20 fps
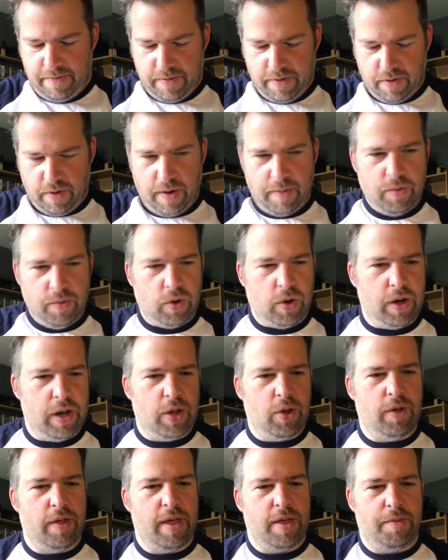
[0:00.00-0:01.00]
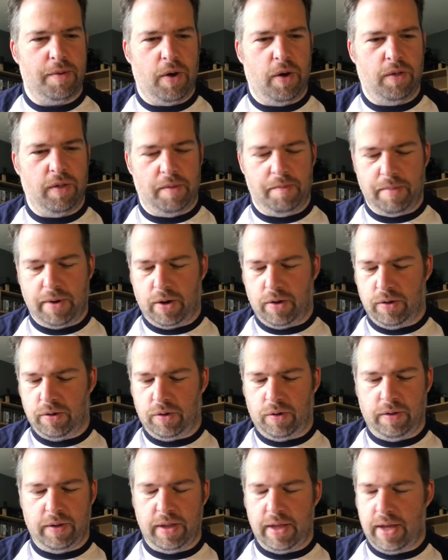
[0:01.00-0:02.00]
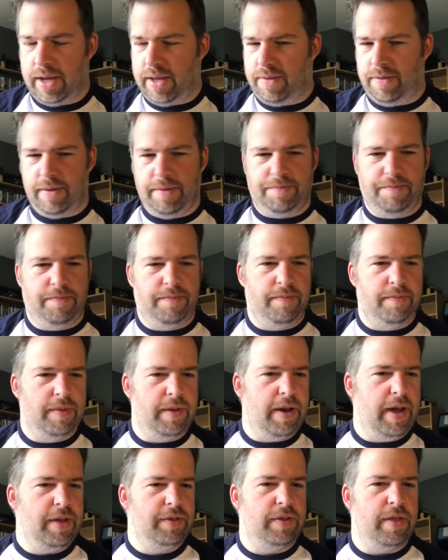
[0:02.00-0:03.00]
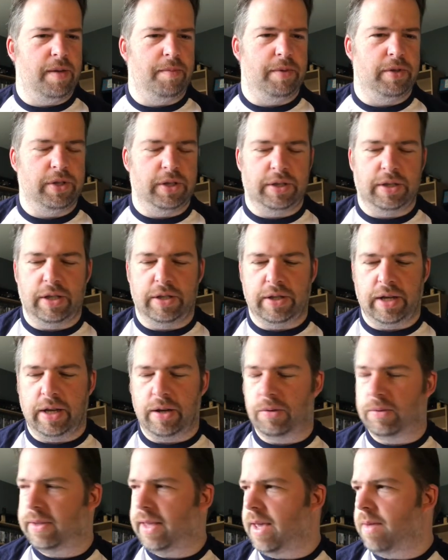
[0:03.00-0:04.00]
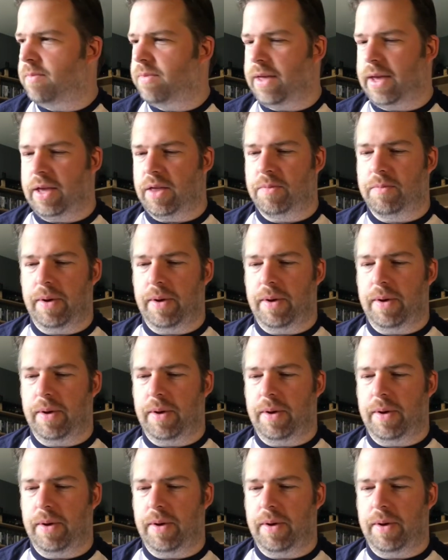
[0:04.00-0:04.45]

So I'm not going to do this with all of them because all the rest of them are just the single tape things.